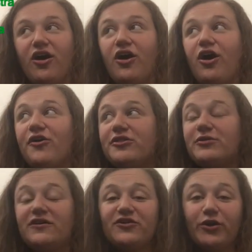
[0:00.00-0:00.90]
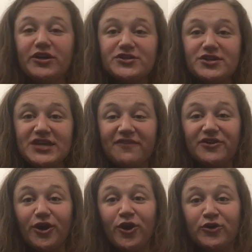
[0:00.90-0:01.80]
All three of the orchestras have
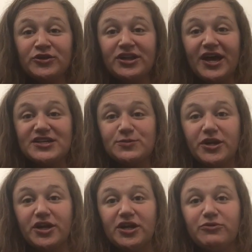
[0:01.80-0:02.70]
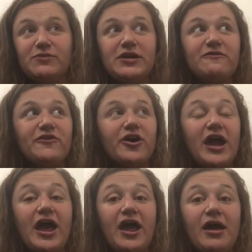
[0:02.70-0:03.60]
their own class period. We meet for
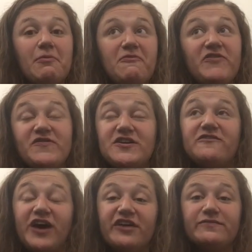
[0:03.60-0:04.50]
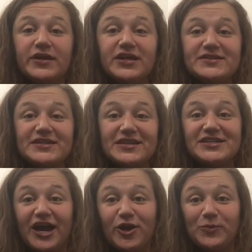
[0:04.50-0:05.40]
55 minutes, an
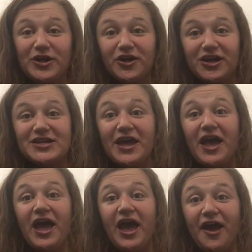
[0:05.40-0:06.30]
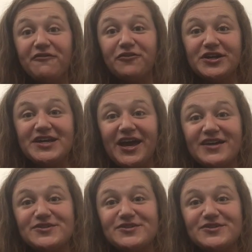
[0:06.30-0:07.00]
entire period, every day.